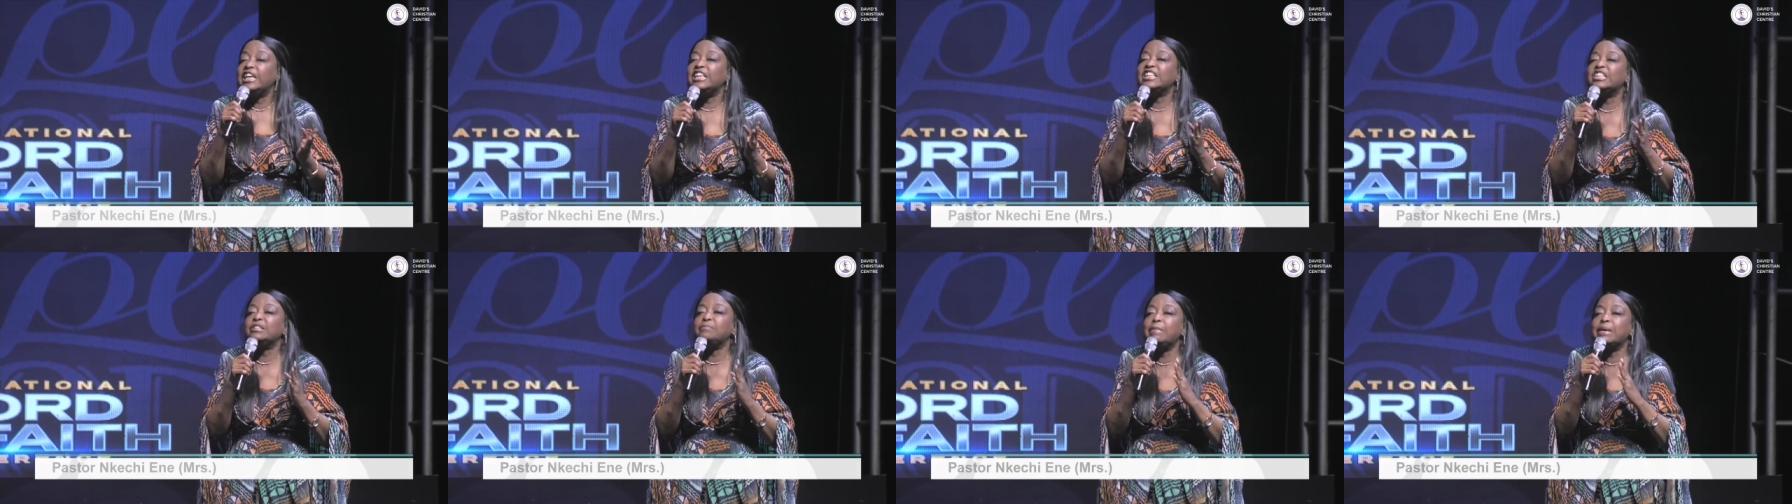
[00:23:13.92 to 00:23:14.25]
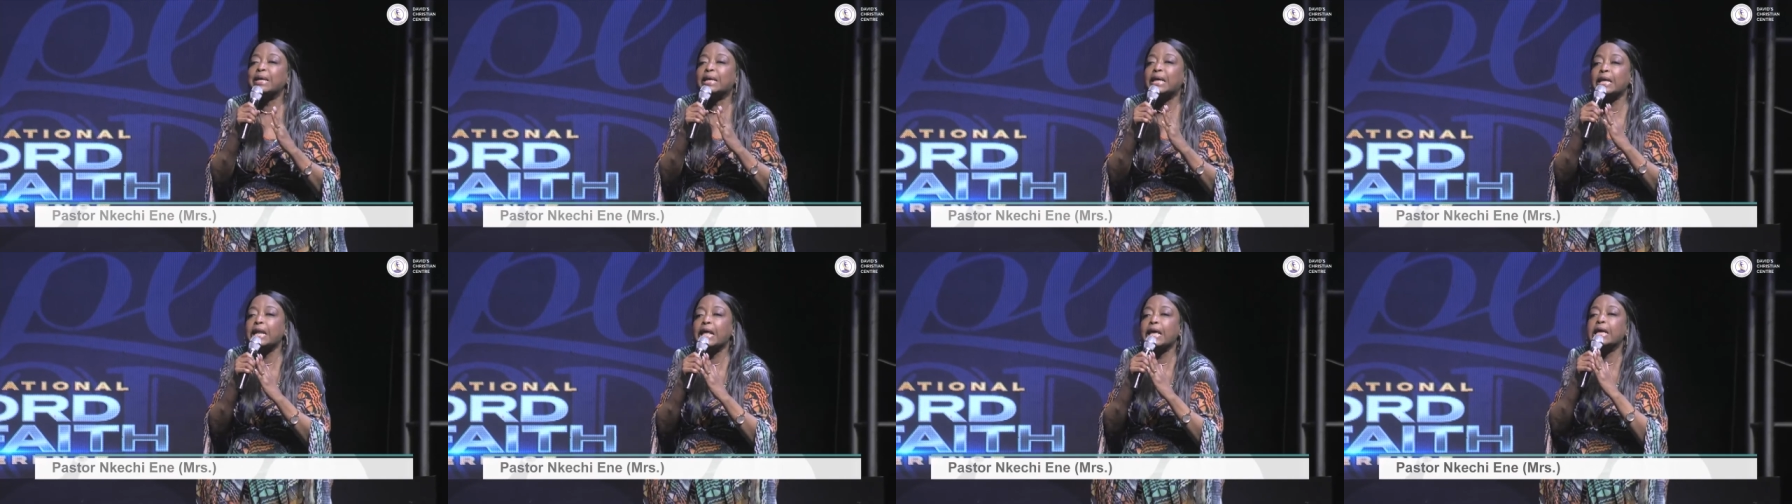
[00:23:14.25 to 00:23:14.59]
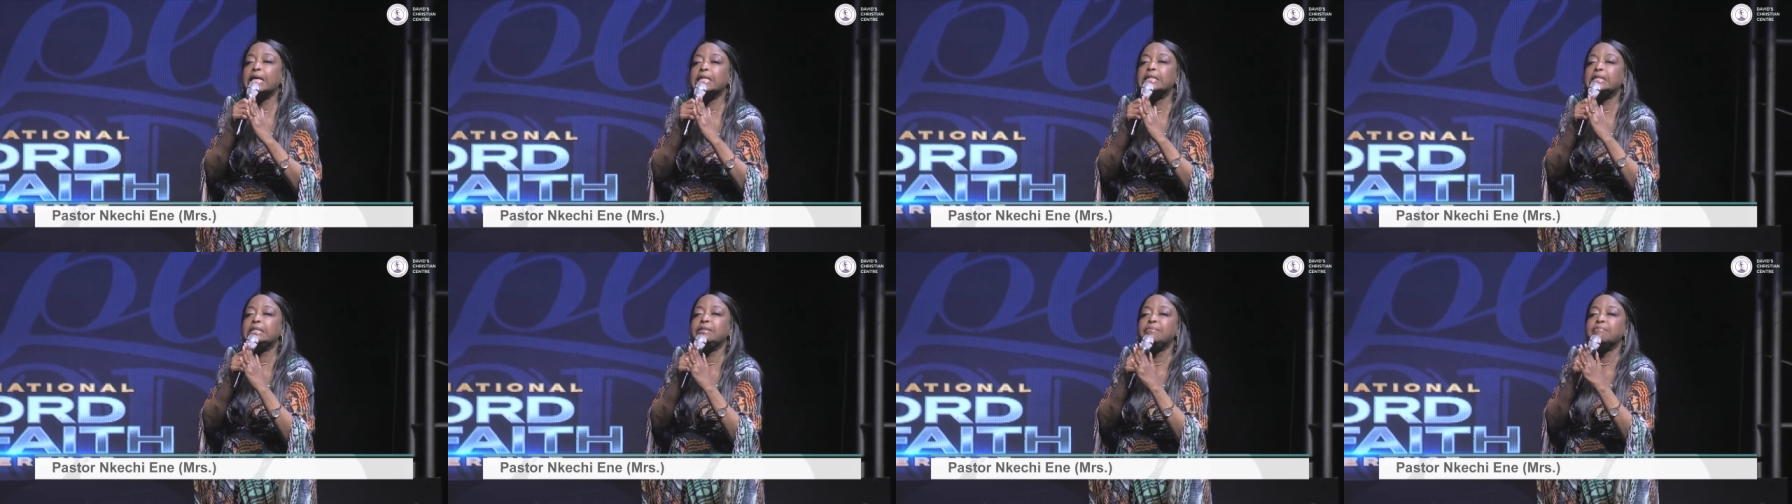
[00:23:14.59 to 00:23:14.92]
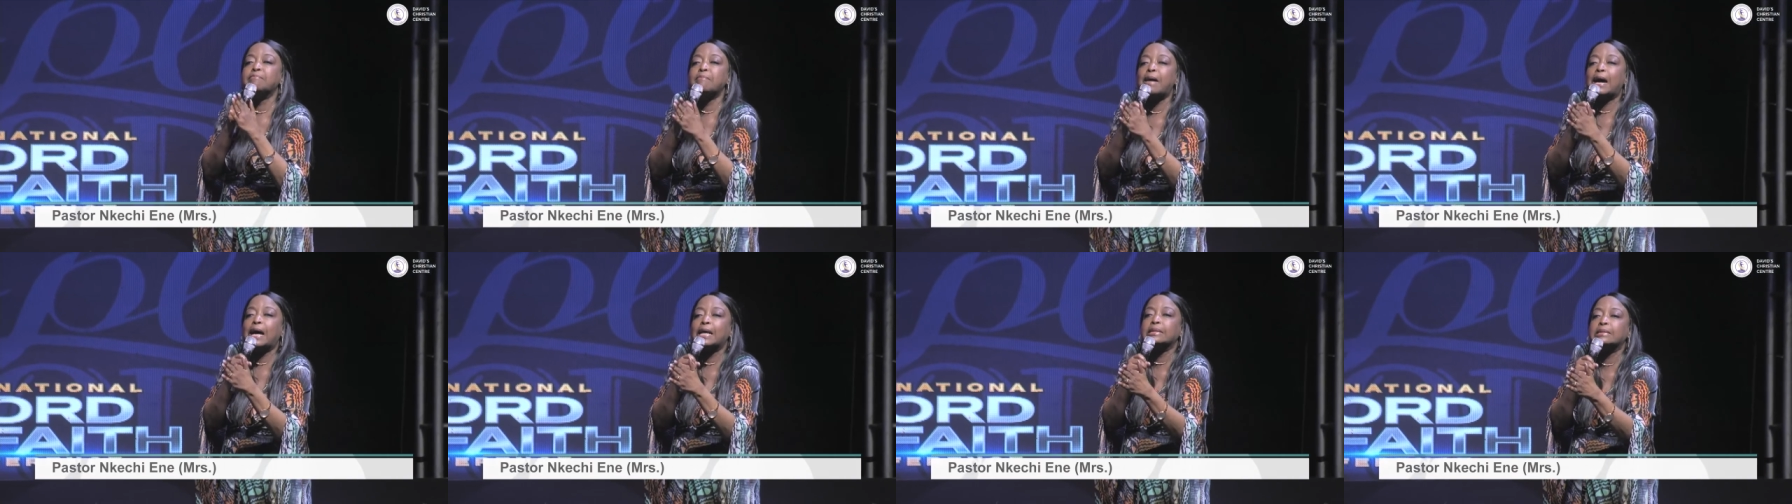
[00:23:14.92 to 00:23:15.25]
He's making a
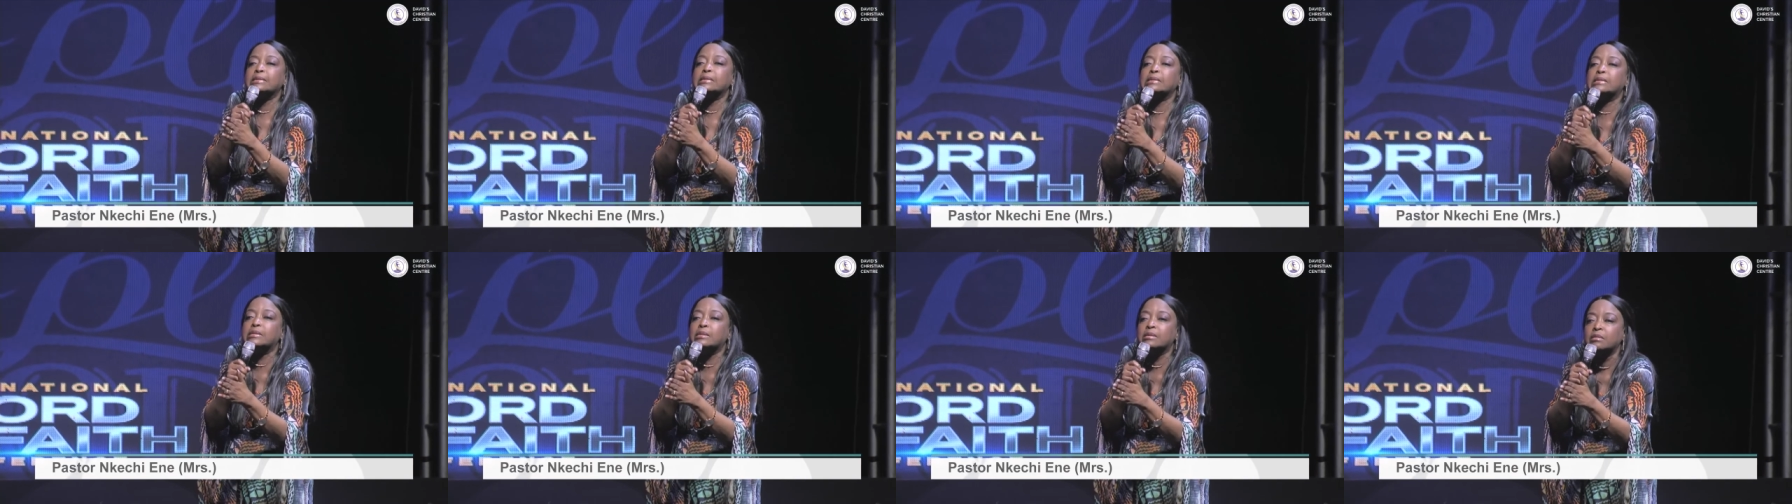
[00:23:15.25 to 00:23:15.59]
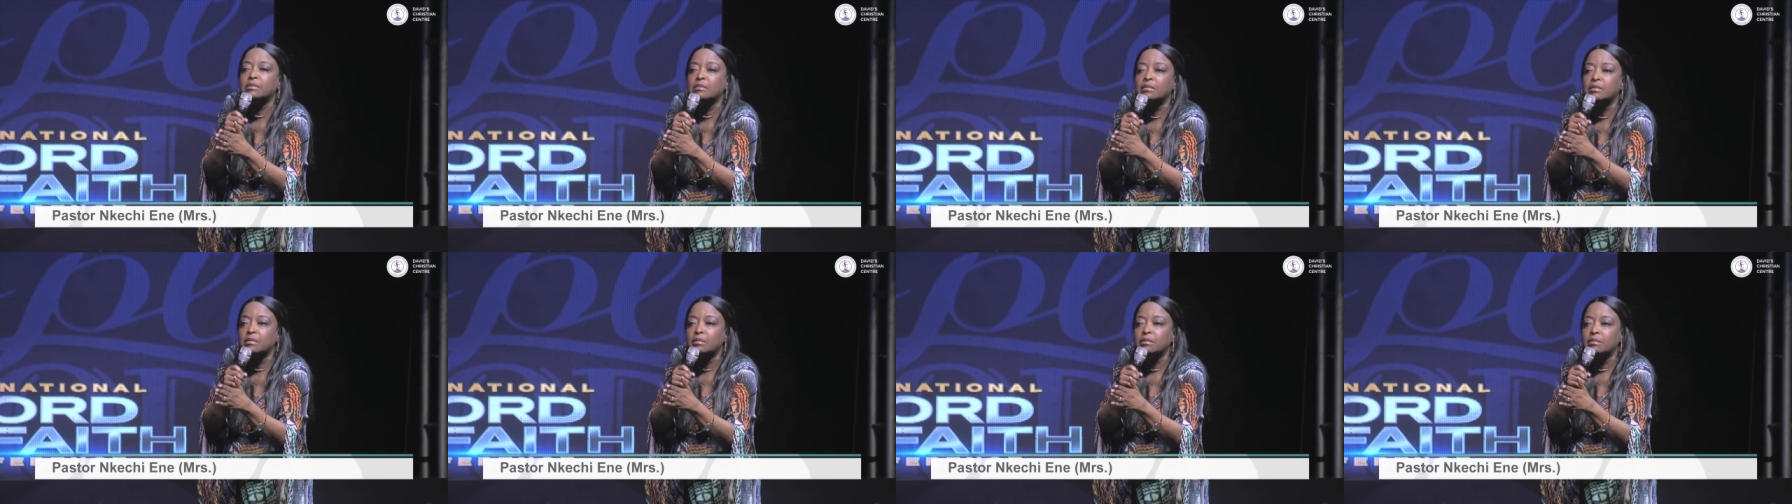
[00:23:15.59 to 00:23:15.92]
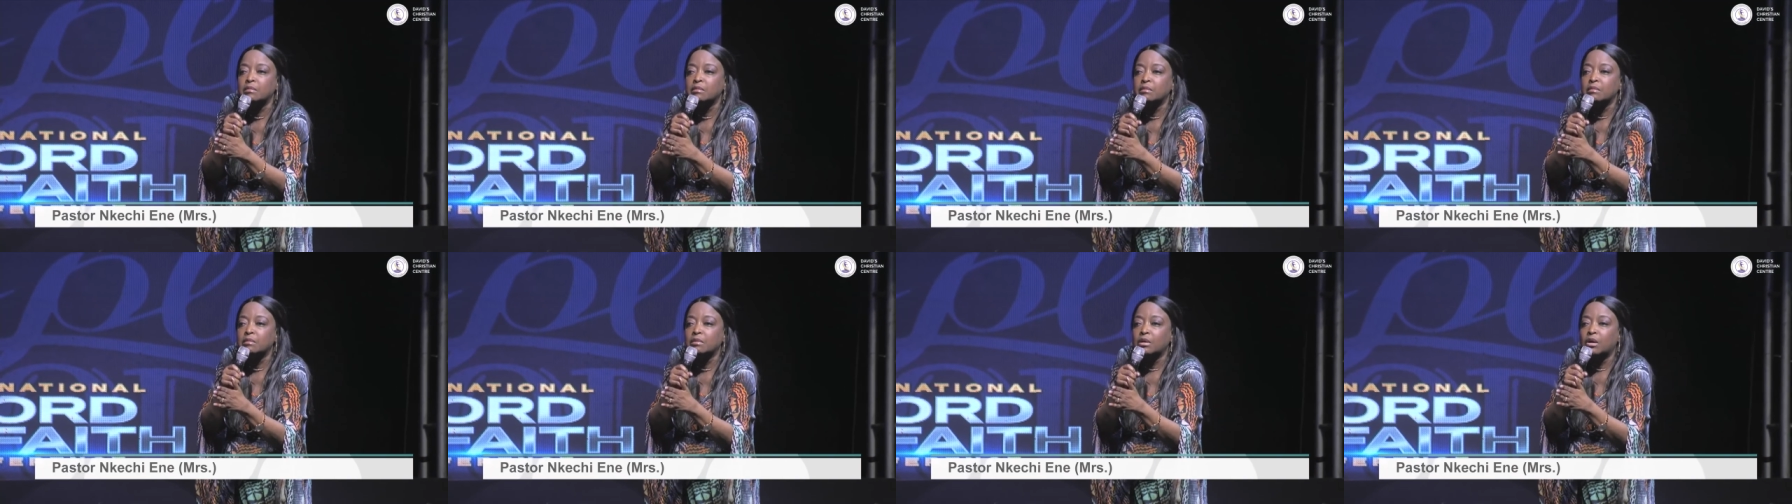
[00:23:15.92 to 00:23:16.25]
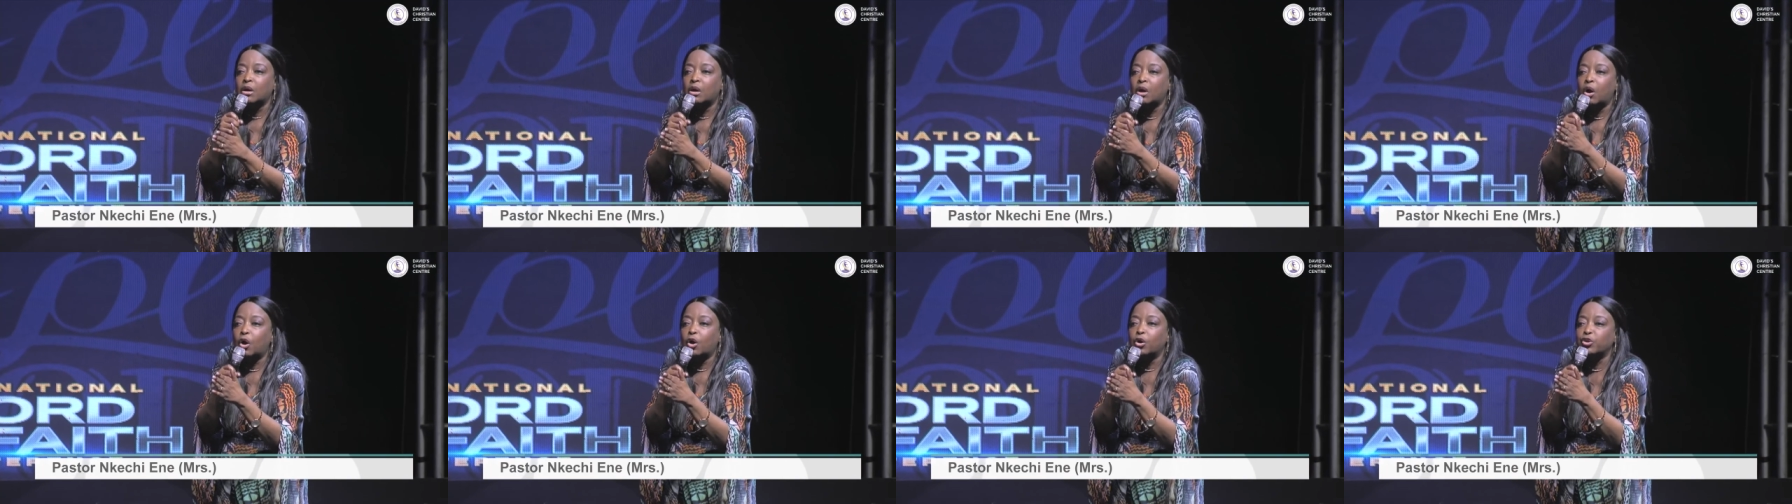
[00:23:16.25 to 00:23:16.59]
demand
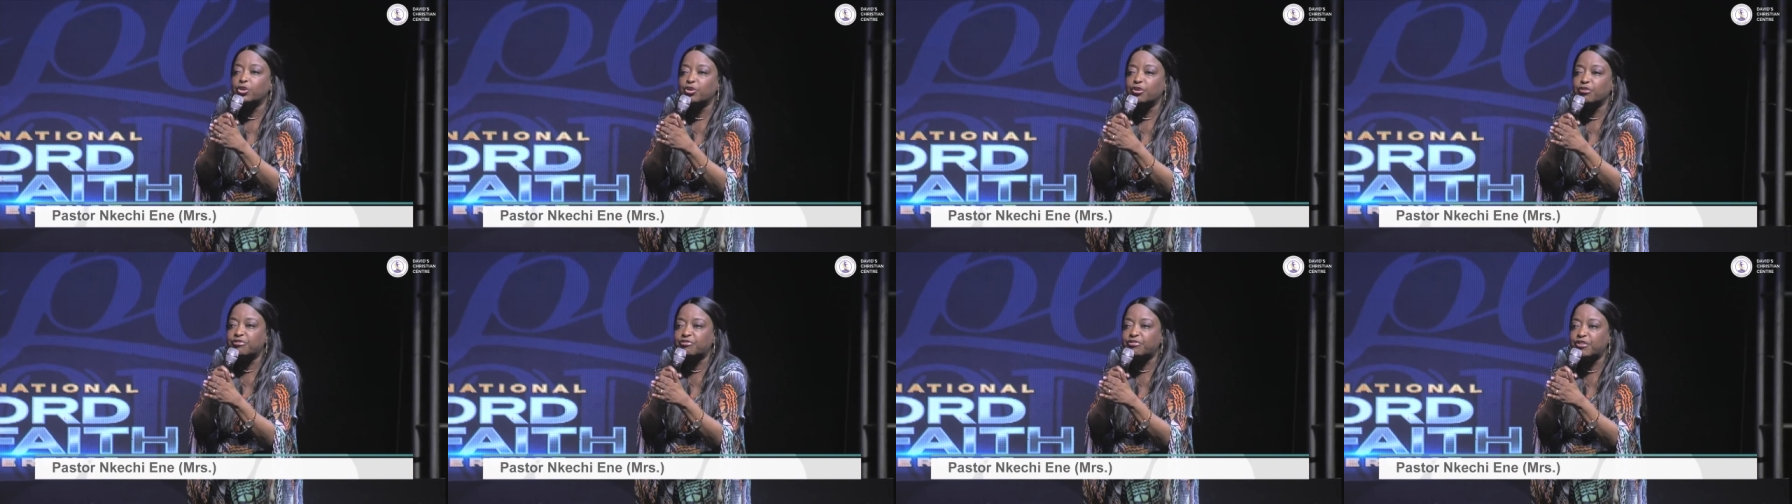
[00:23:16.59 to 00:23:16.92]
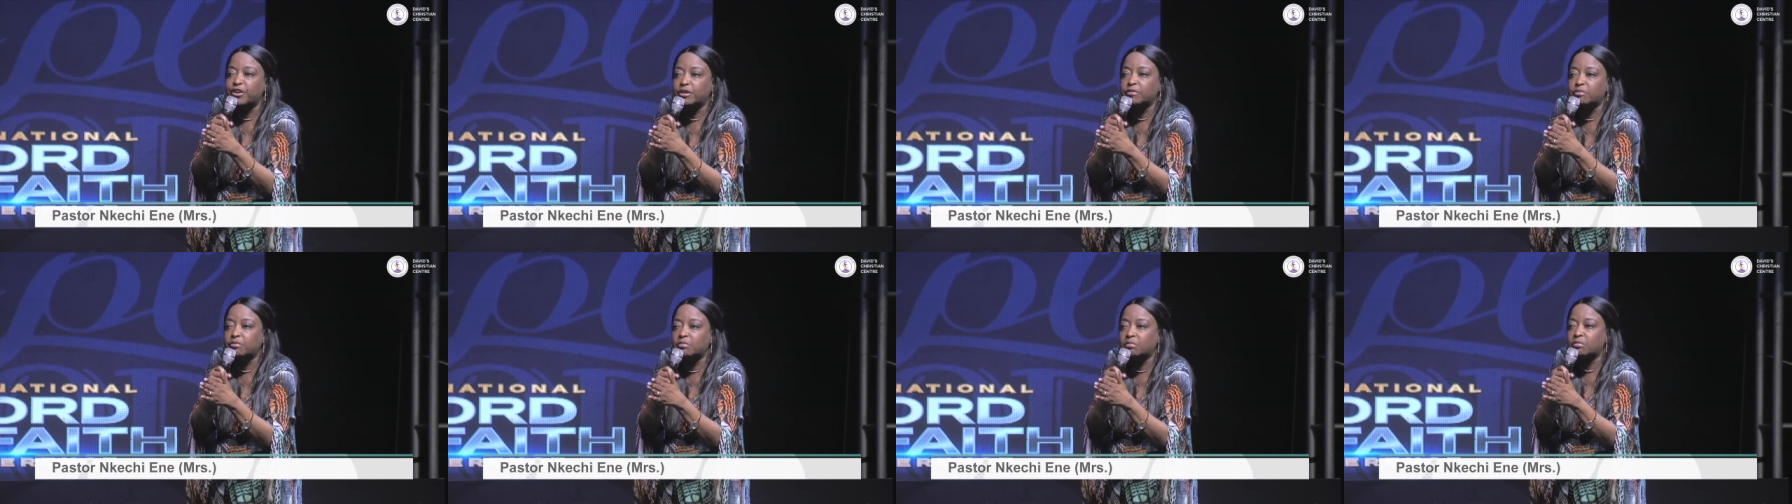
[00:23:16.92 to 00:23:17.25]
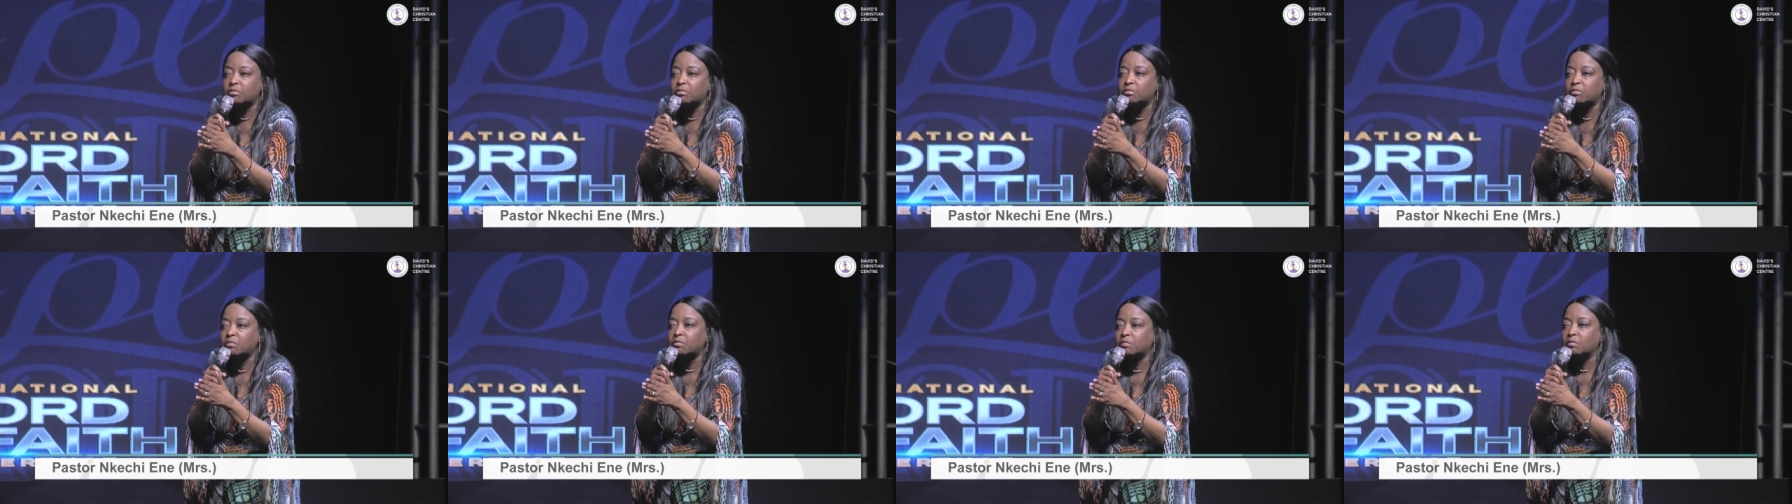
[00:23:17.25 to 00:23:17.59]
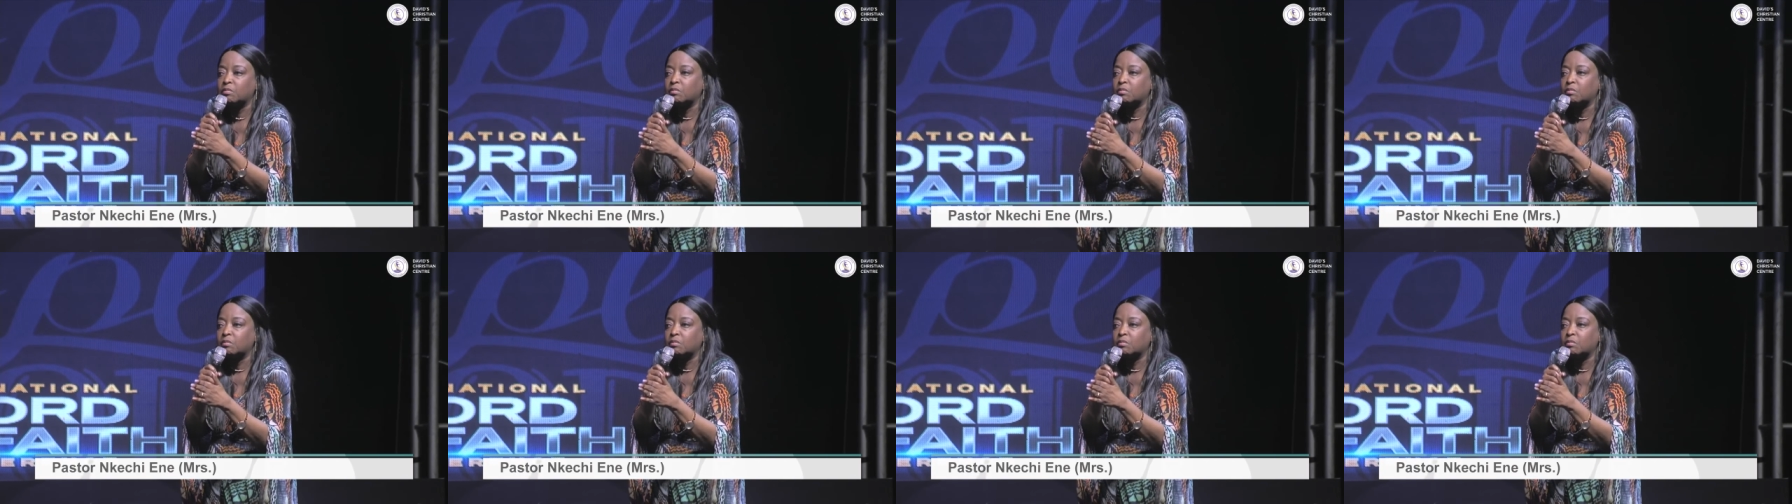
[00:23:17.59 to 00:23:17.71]
on your faith.